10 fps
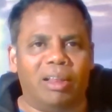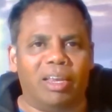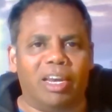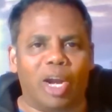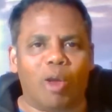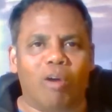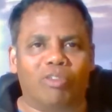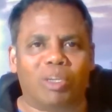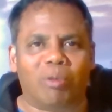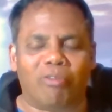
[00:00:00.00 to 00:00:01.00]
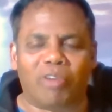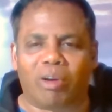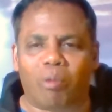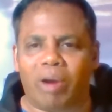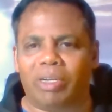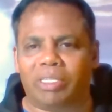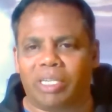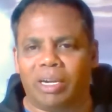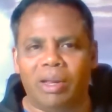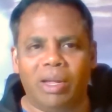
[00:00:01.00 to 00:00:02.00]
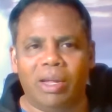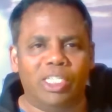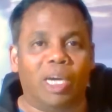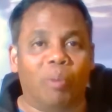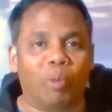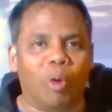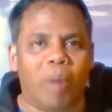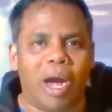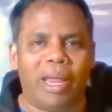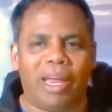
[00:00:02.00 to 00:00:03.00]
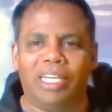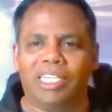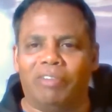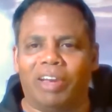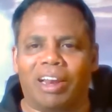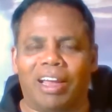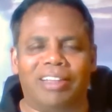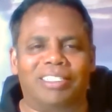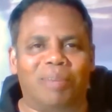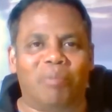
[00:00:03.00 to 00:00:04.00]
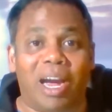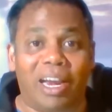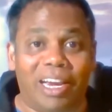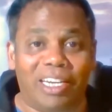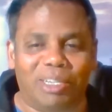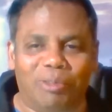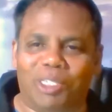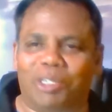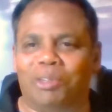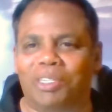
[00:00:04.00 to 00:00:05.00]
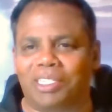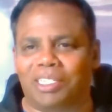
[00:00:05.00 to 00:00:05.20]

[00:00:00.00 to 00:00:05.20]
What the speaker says: let go of some of your queries and jump to my AJV clients and my AJV students.